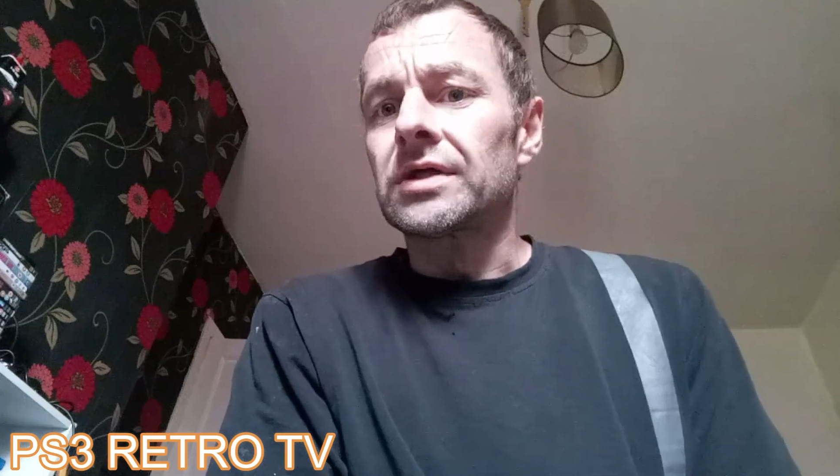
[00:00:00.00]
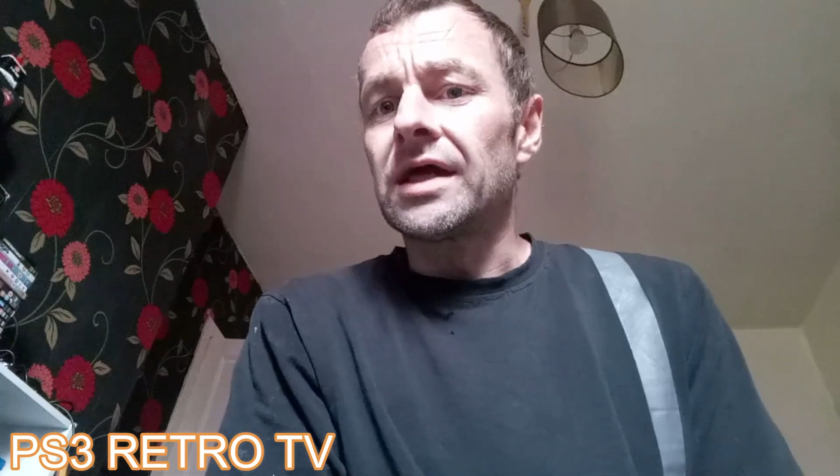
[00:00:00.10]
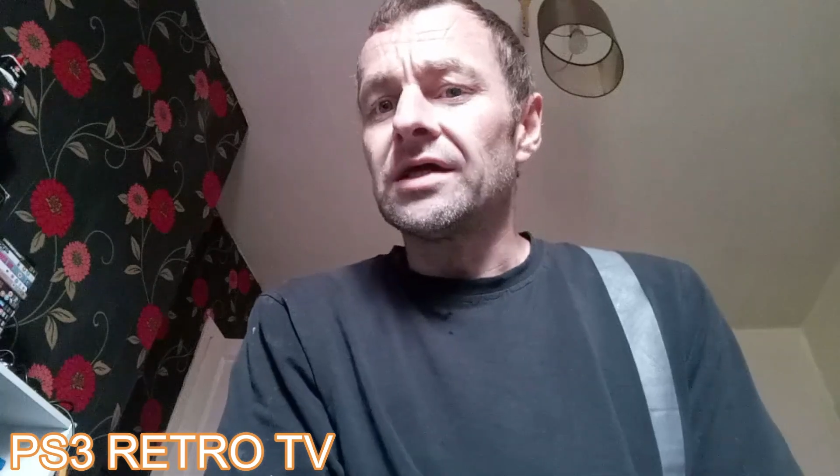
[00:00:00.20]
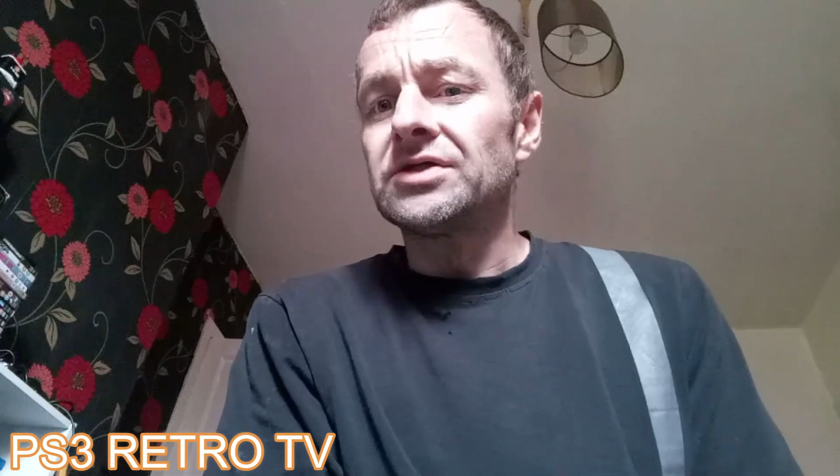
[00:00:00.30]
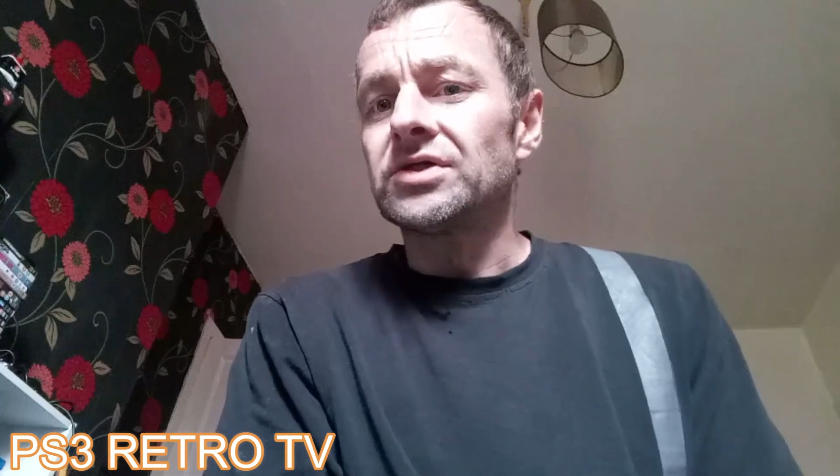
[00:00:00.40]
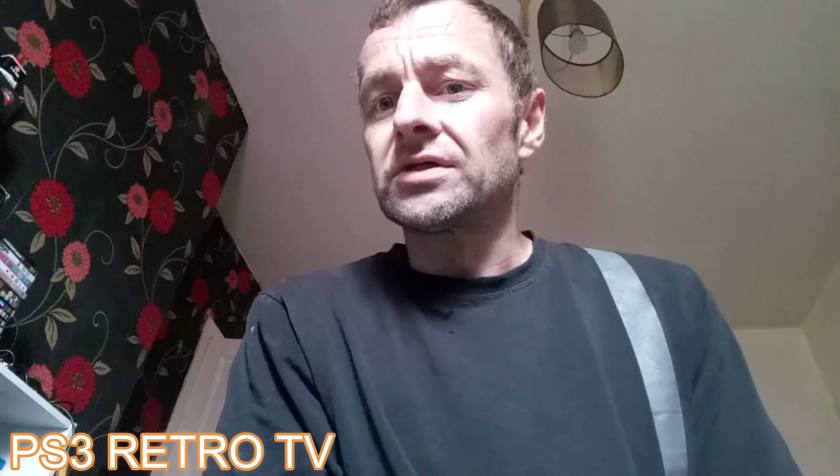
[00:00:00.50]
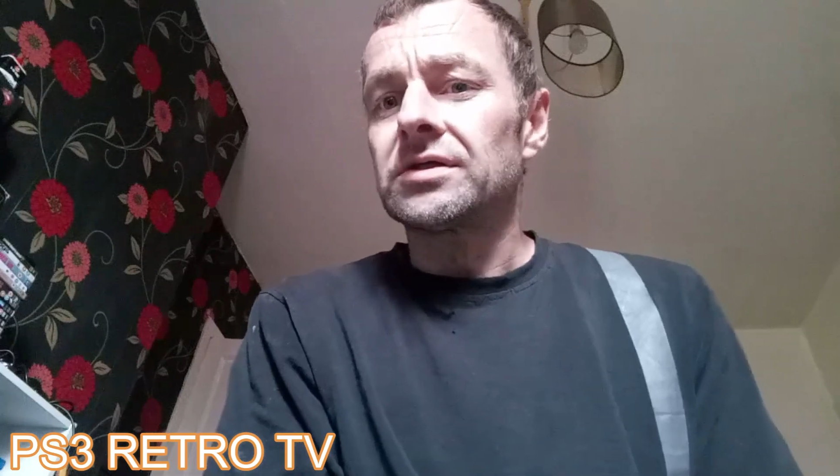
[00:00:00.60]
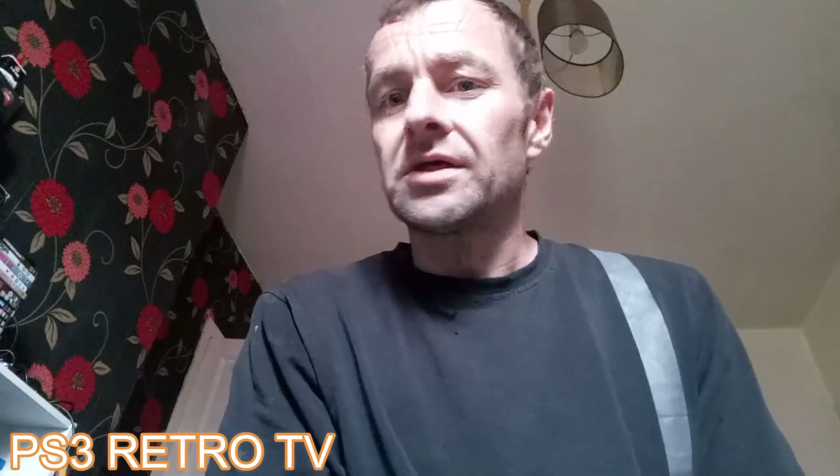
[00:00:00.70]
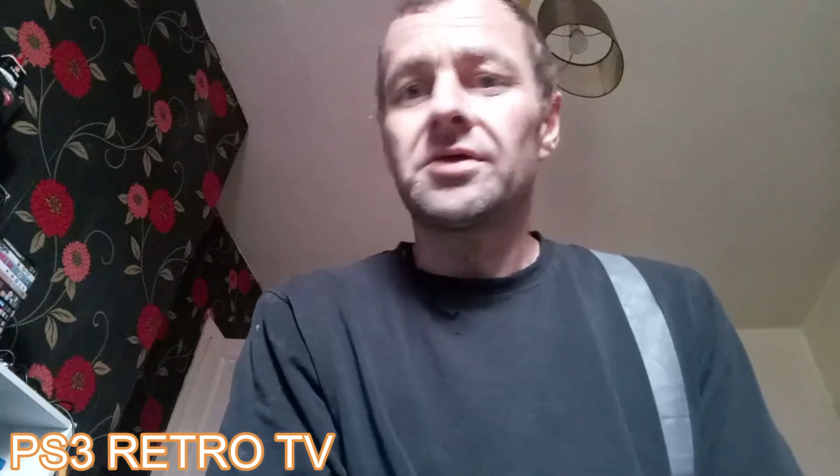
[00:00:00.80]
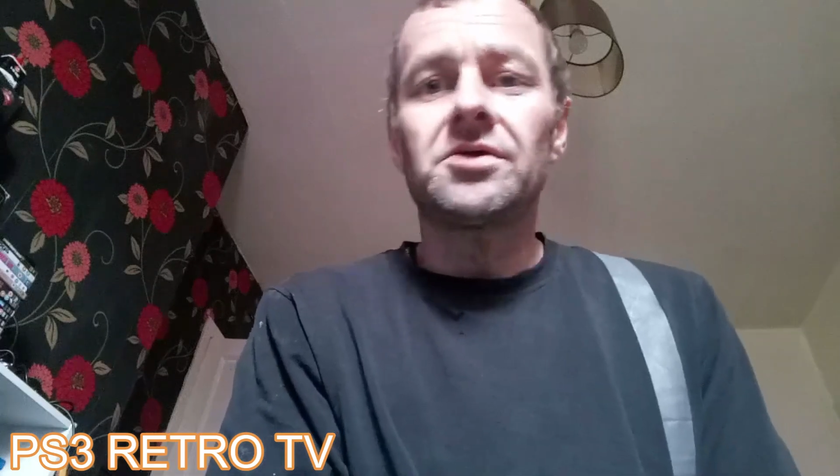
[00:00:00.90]
guys
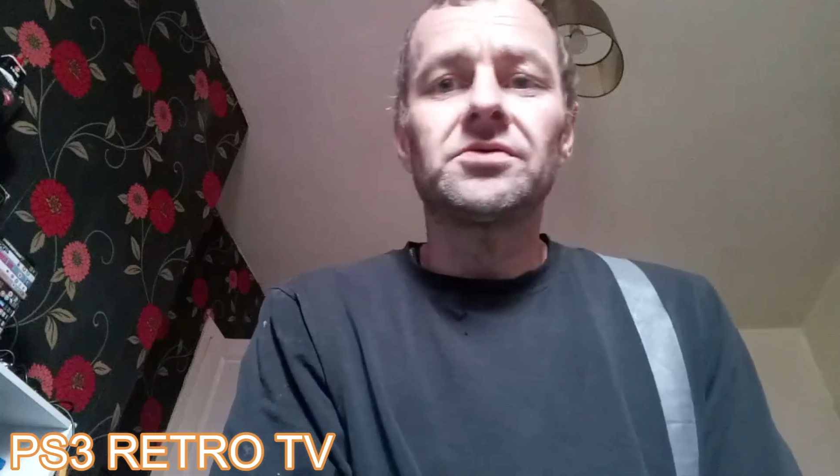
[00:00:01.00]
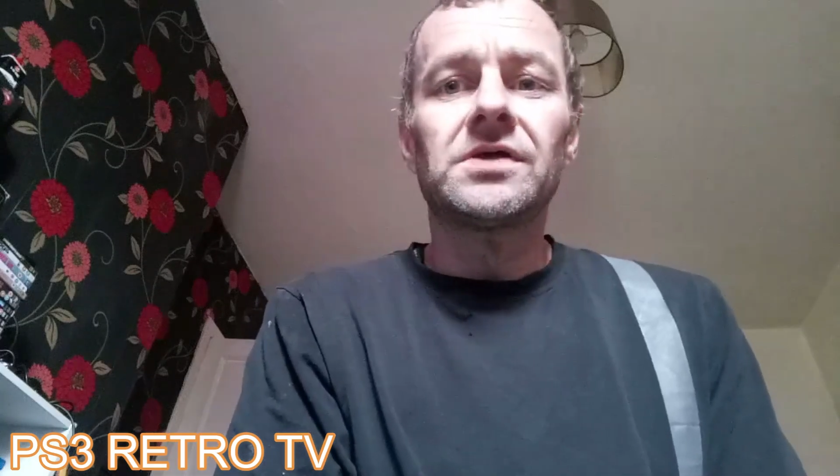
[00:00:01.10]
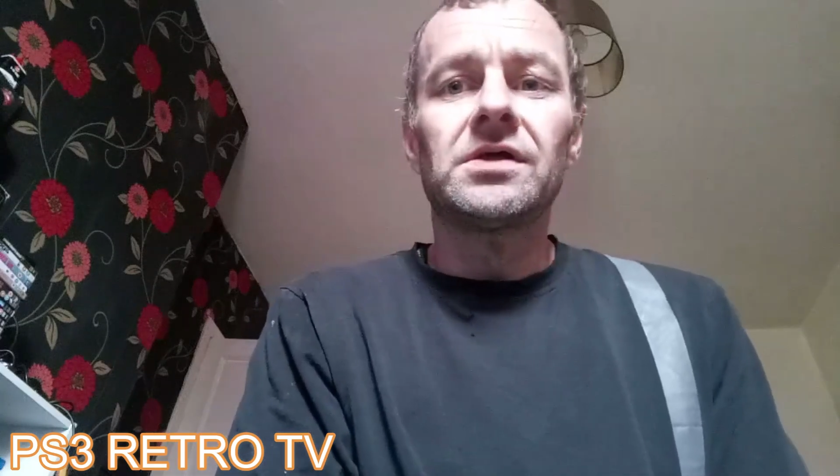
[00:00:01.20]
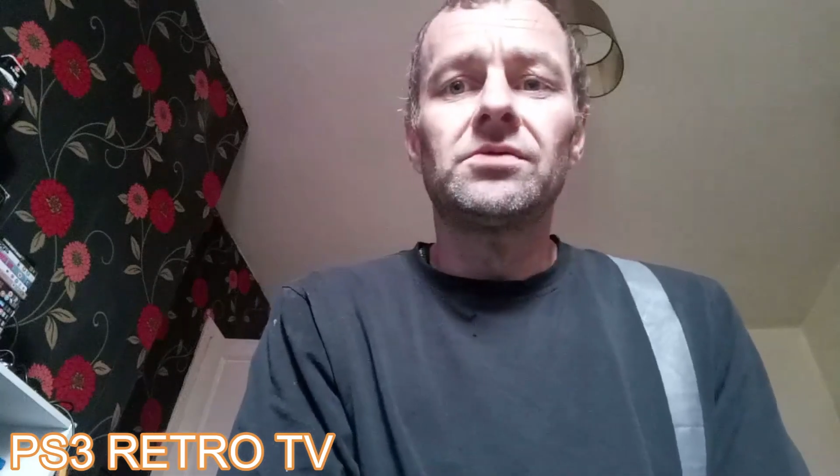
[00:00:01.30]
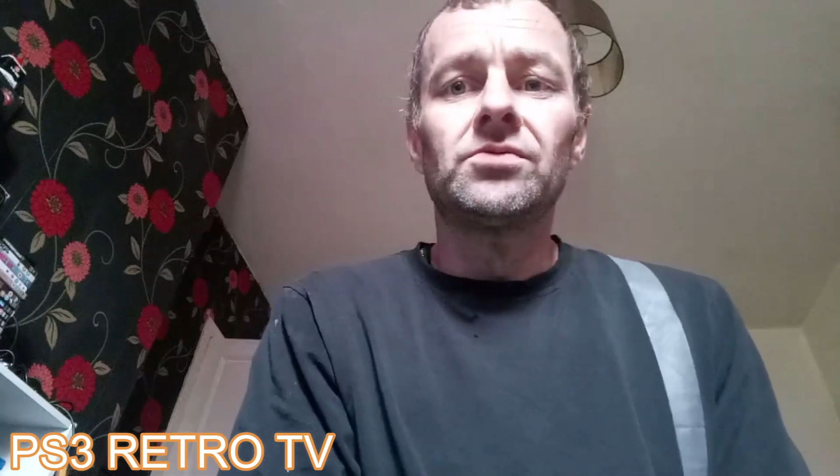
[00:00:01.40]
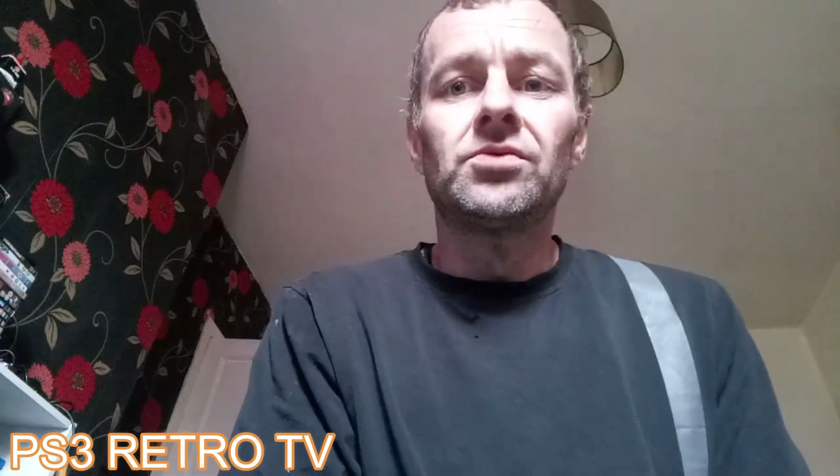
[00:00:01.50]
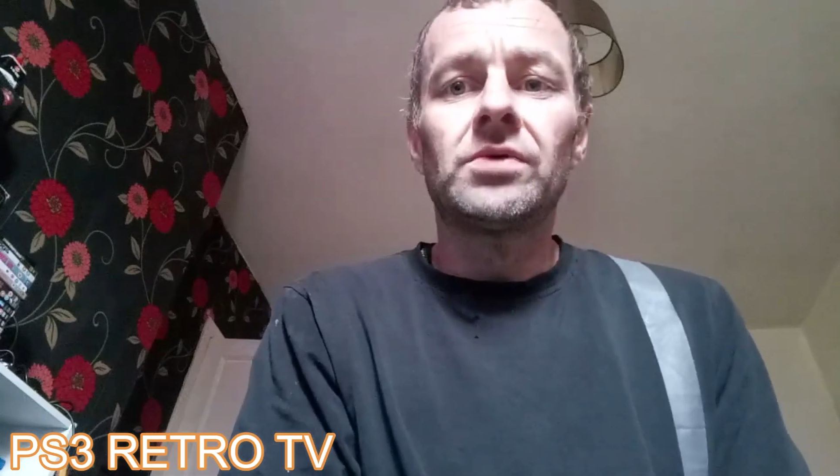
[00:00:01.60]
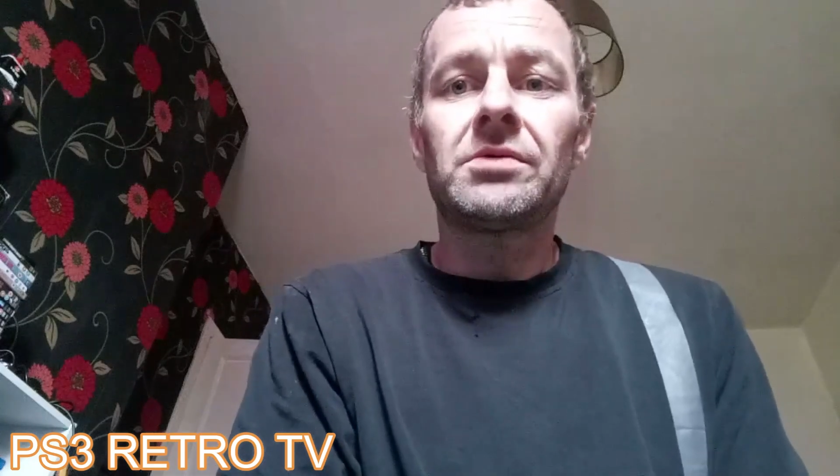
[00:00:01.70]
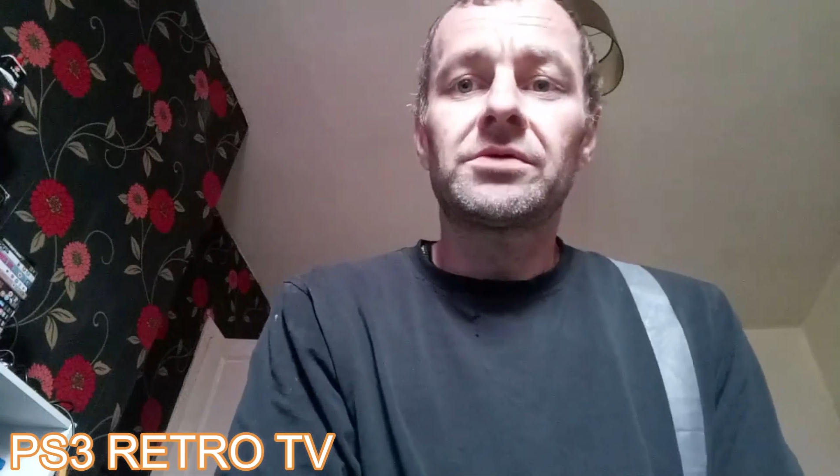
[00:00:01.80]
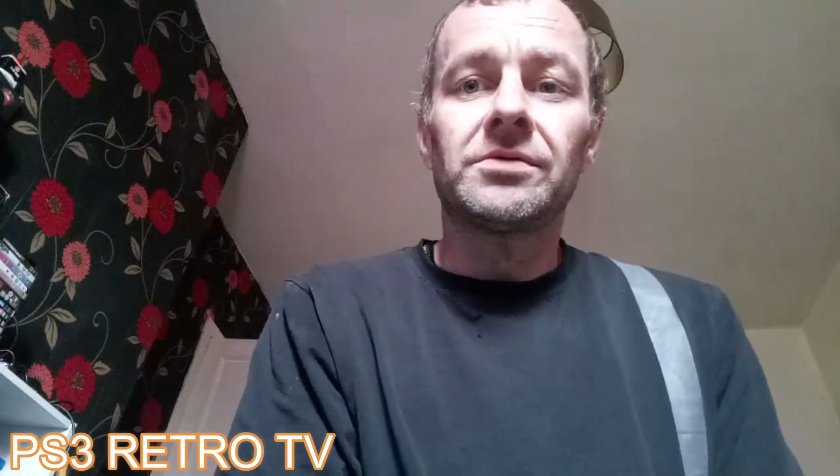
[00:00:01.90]
and girls and
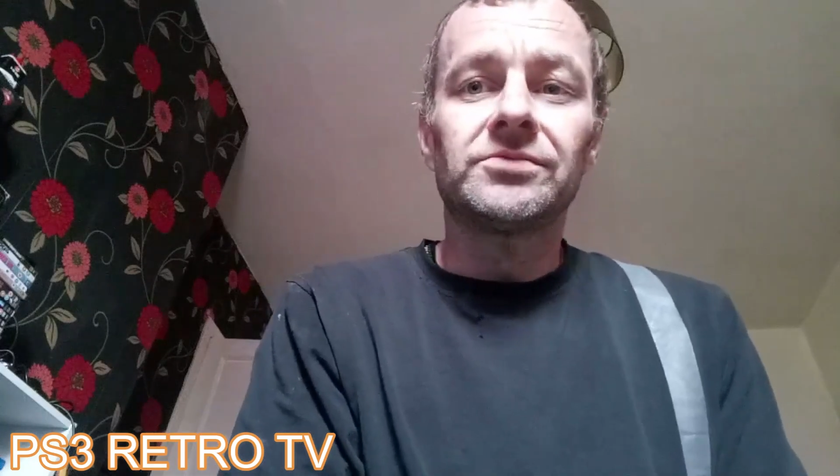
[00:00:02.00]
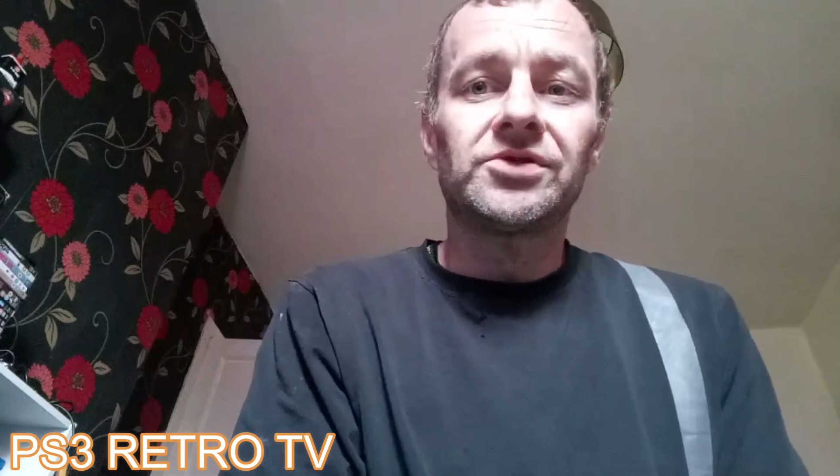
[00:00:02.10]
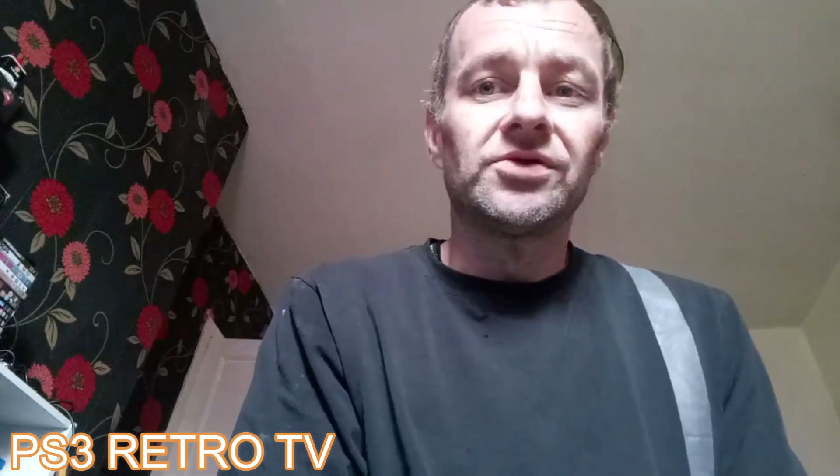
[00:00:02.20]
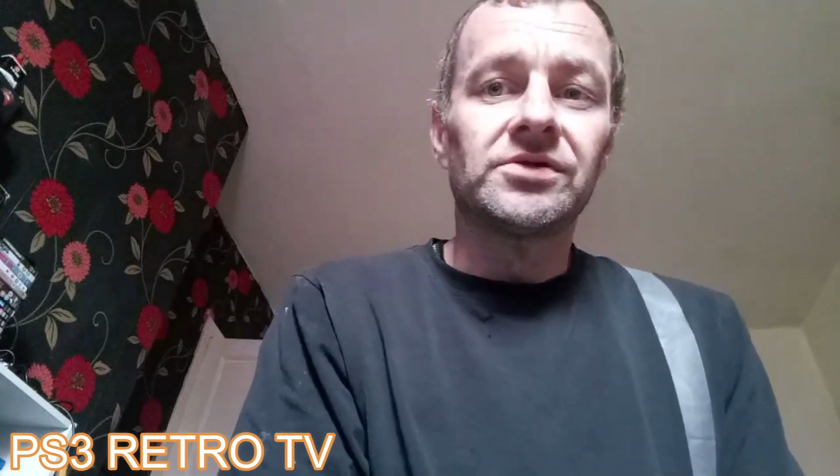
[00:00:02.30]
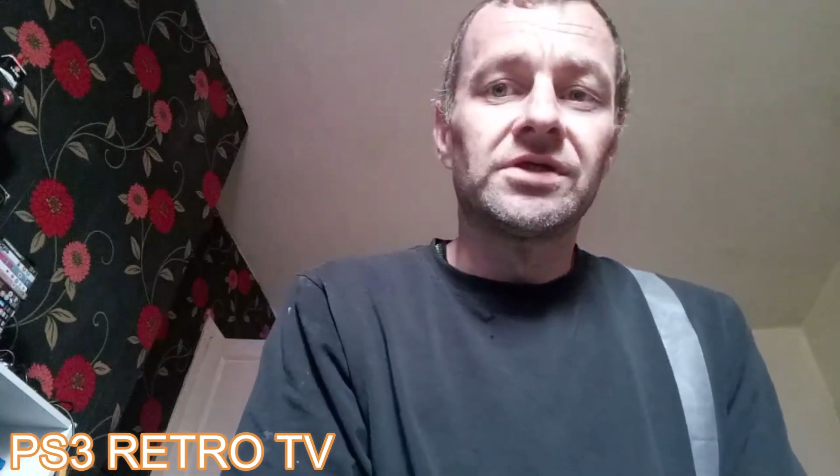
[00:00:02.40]
welcome to